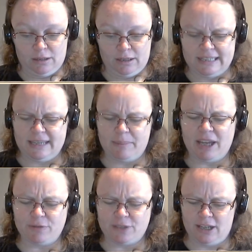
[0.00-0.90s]
Is he made
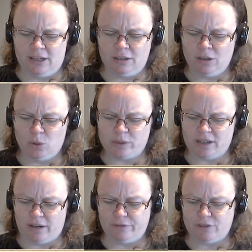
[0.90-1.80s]
of tin or
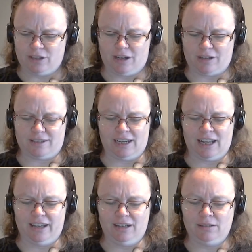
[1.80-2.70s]
stuffed? Asked the
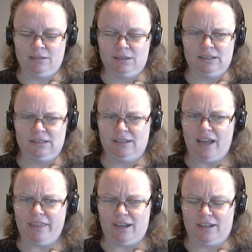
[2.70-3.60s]
lion.
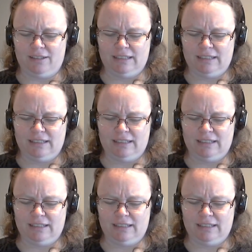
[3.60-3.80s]
Neither.